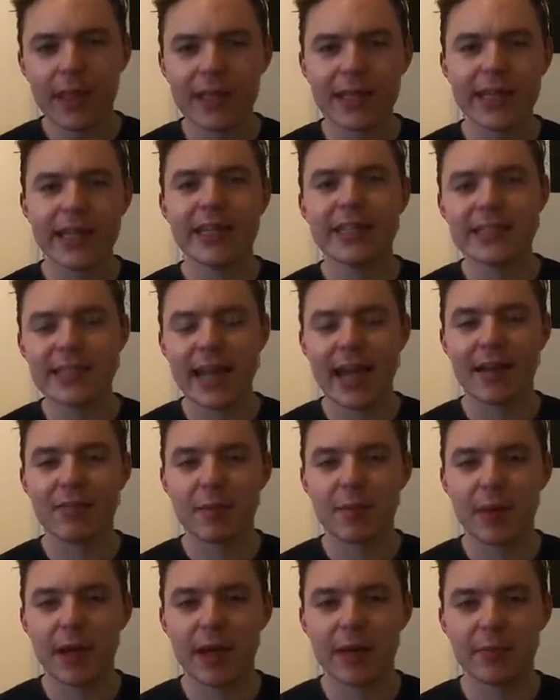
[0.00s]
needs to have
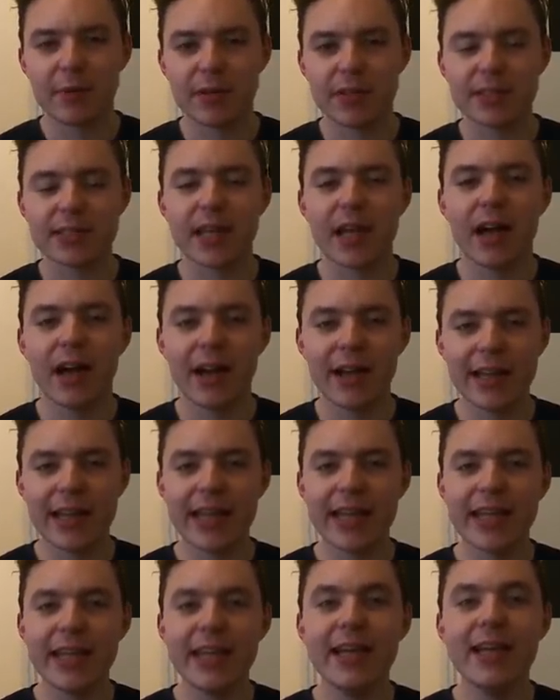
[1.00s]
a purpose,
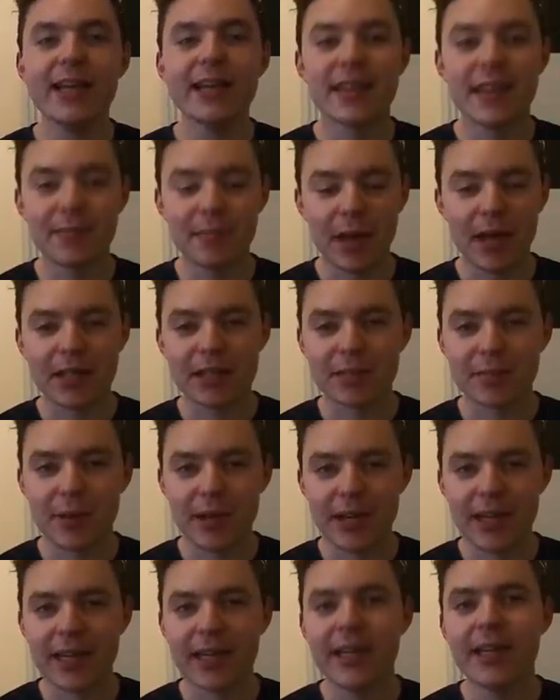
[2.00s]
i.e. the muck
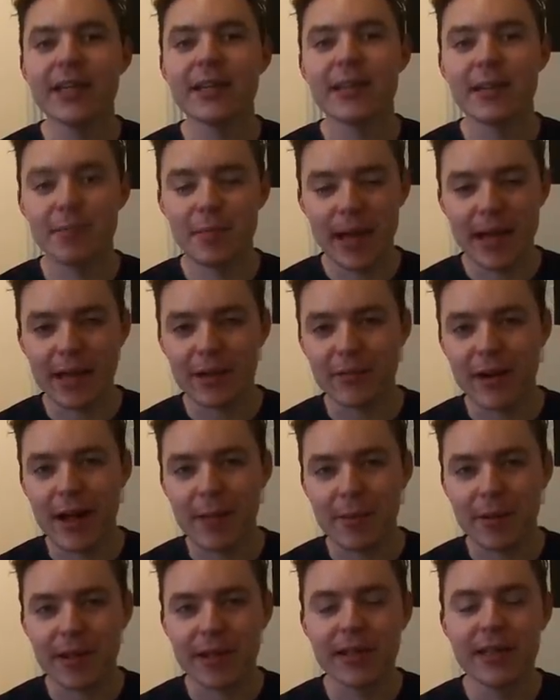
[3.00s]
spreader, the bale
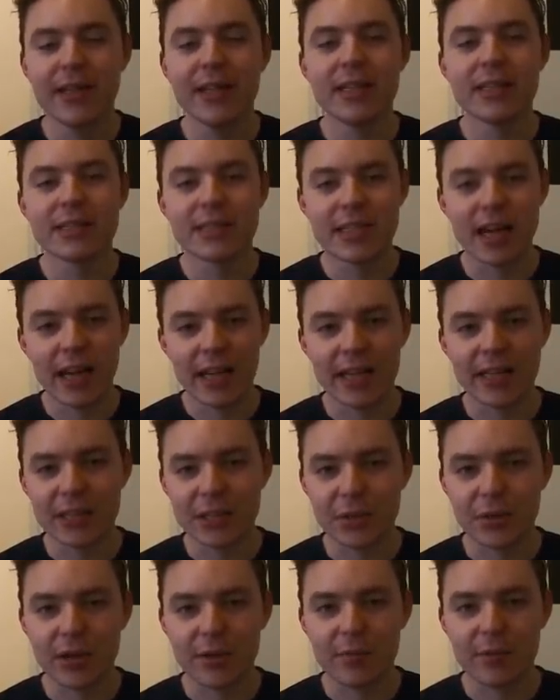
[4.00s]
wrapper, silage
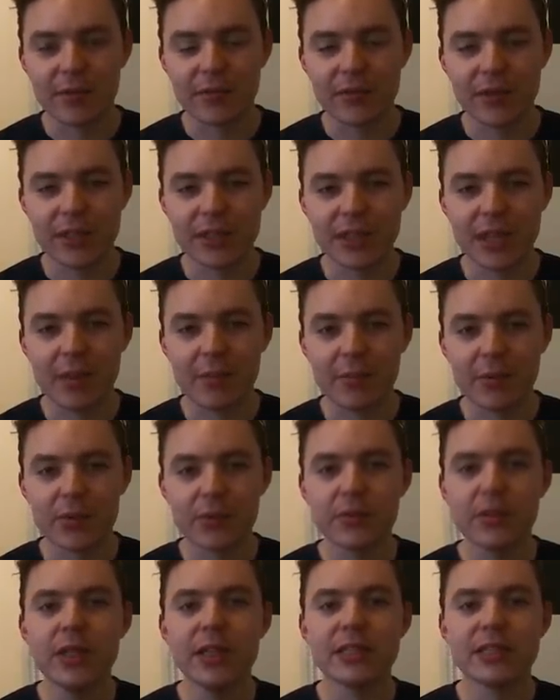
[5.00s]
equipment, for
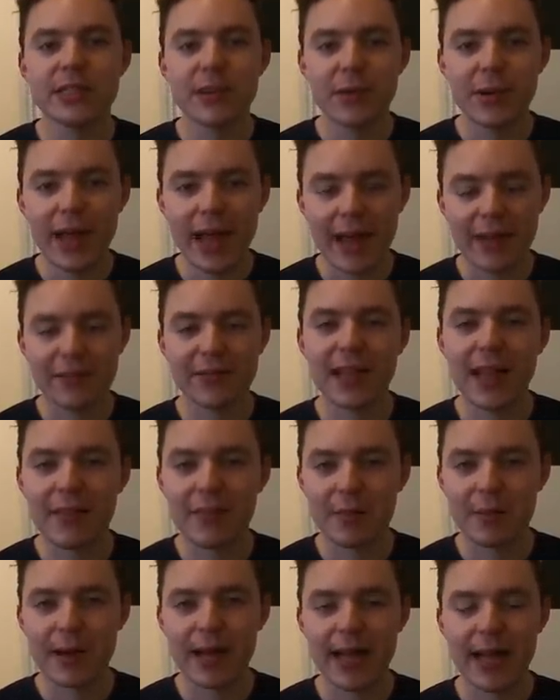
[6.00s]
example. So we have to have
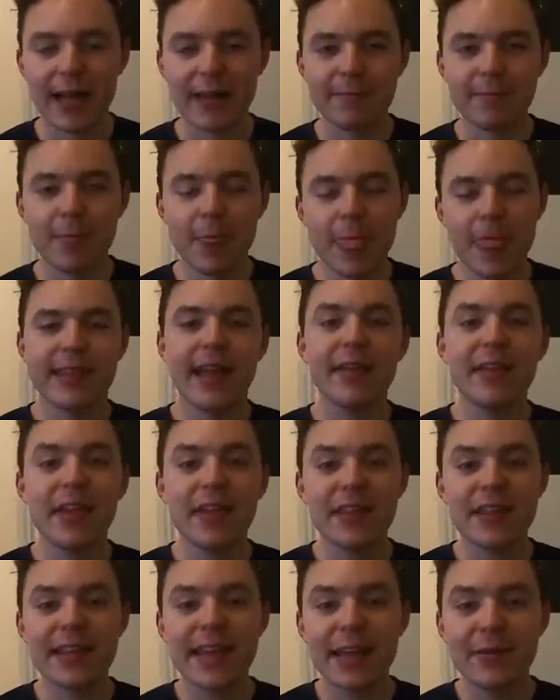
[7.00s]
a plan. Now, the
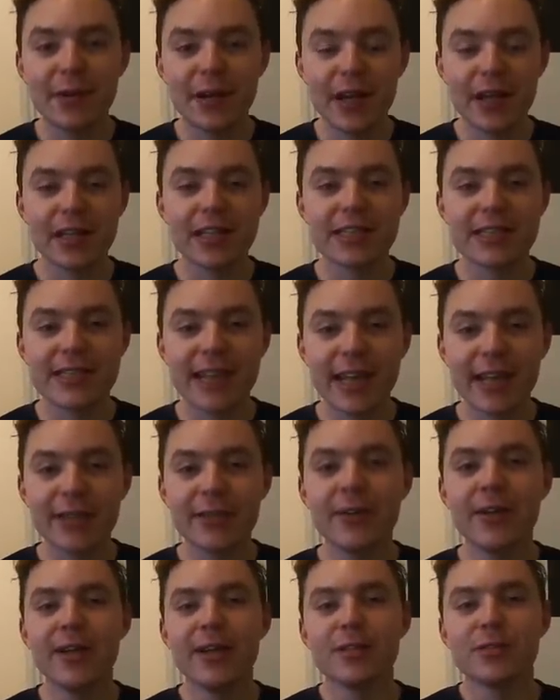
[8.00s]
other day when Ernest
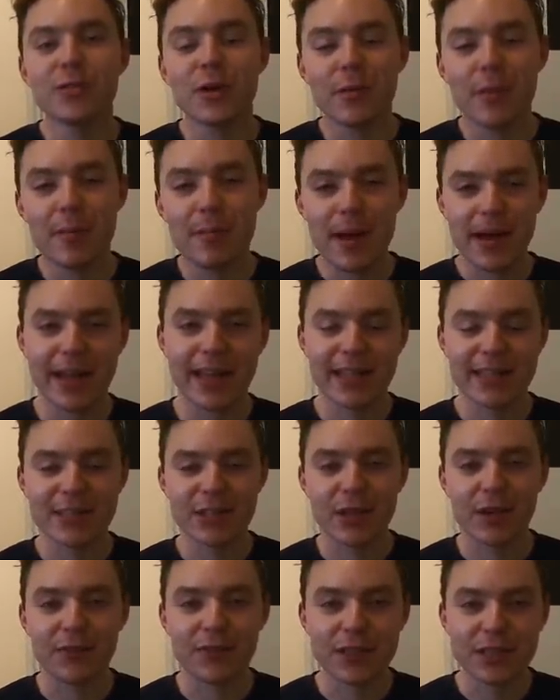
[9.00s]
Doe dropped the buckets
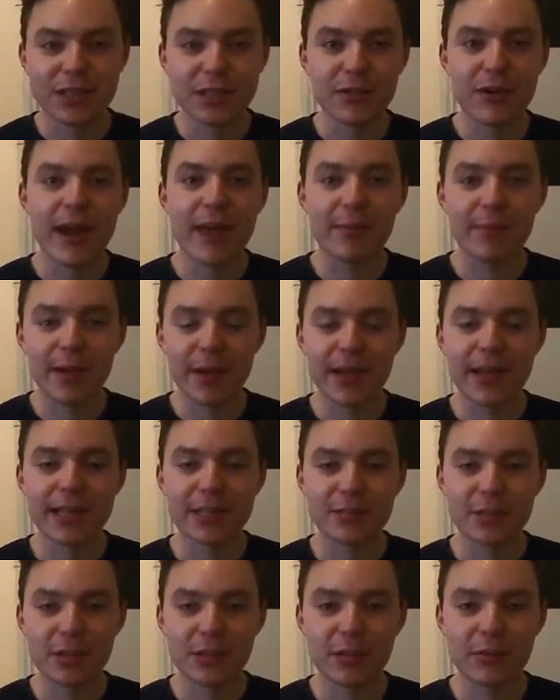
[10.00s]
off, the scrap
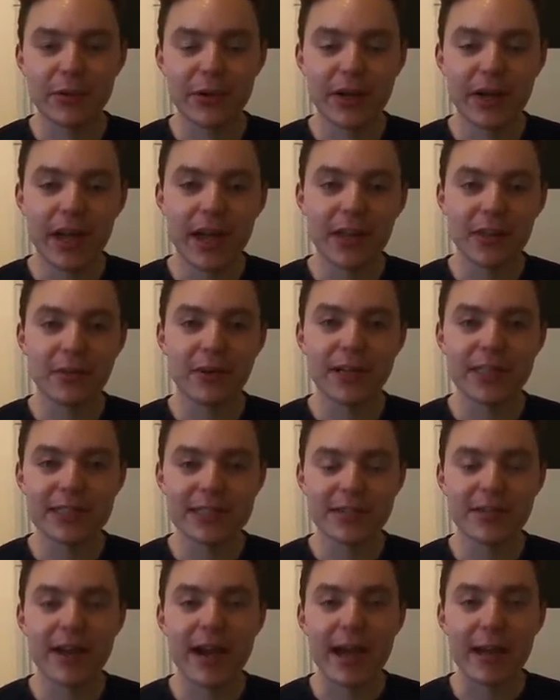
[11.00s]
buckets, which we were going to otherwise
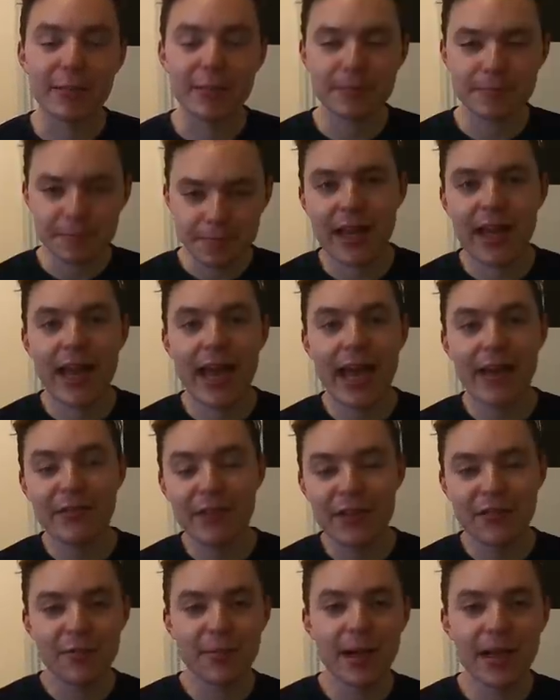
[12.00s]
scrap,
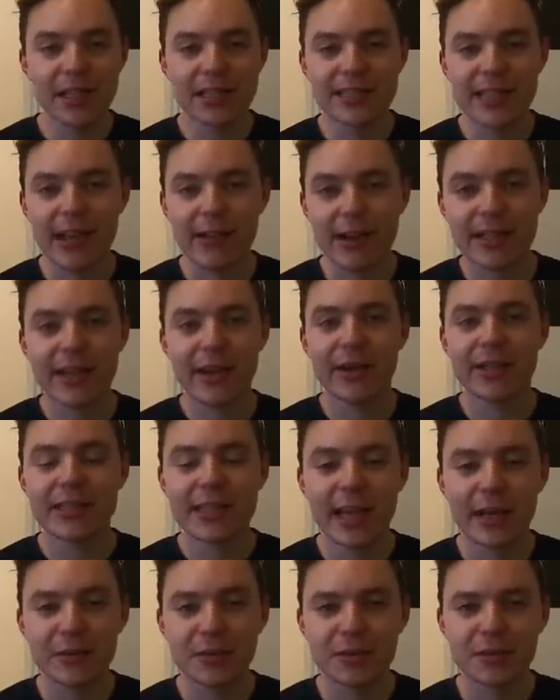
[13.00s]
Henry from Ernest Doe actually got in
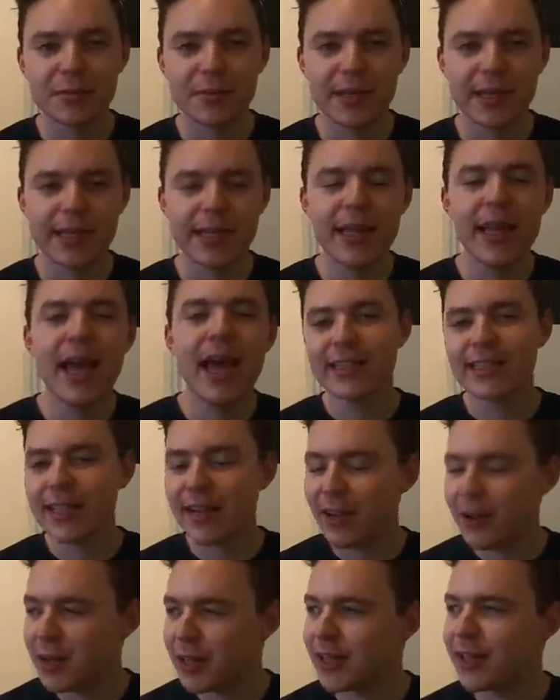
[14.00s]
touch with me. He
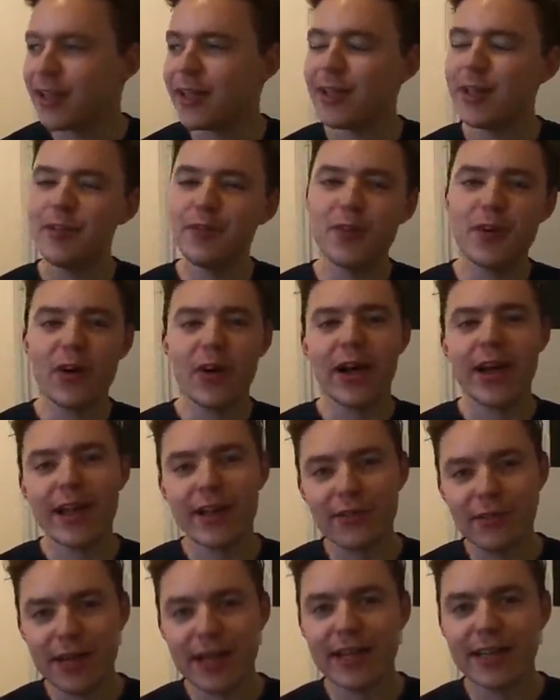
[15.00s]
said, Olly, you've got a
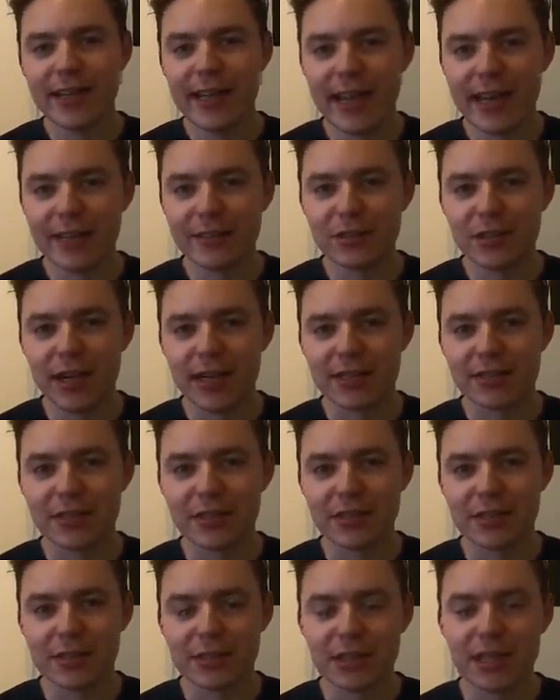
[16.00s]
green and yellow tractor
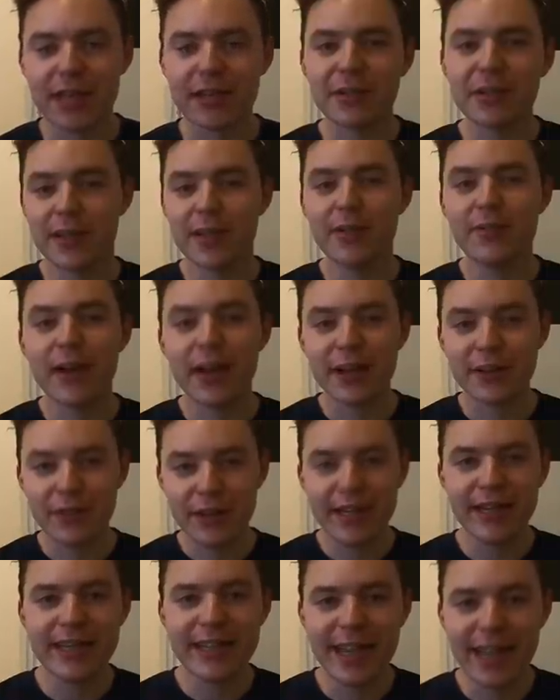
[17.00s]
on your channel. You've had
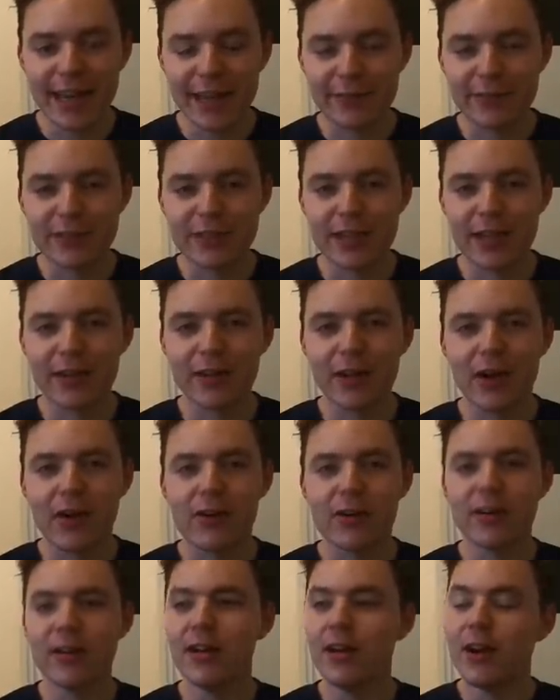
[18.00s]
green and yellow for so
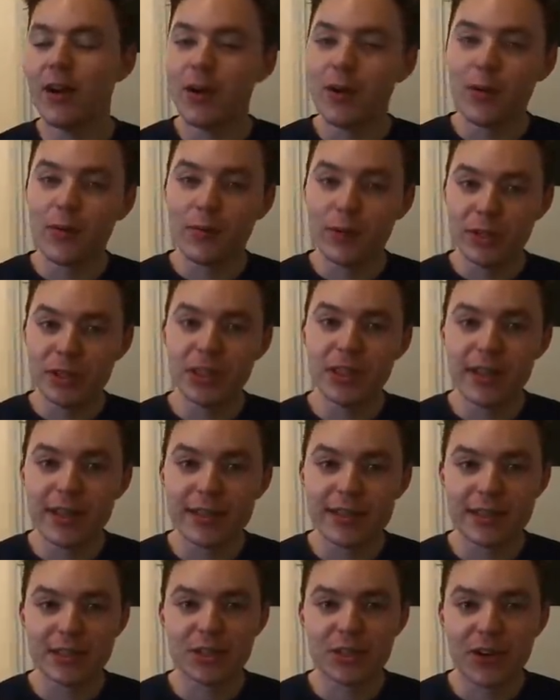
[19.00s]
long. Would you
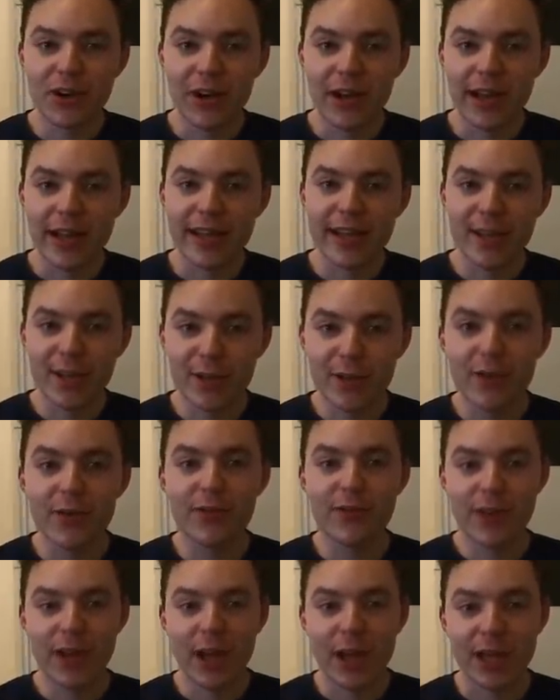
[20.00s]
like to try your
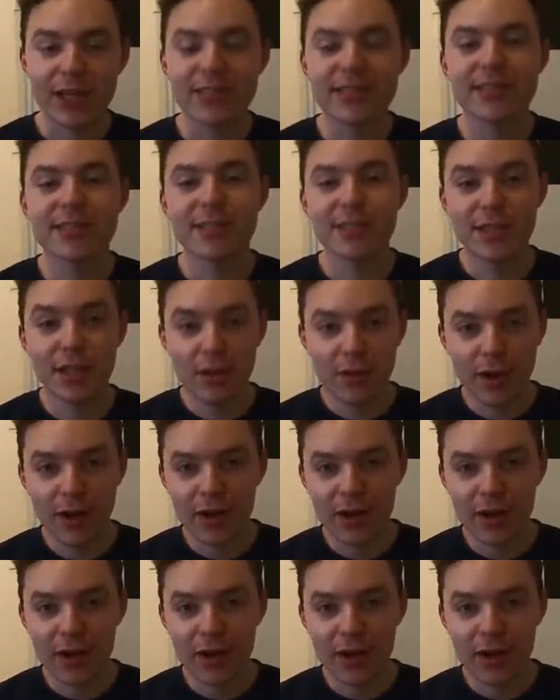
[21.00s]
first New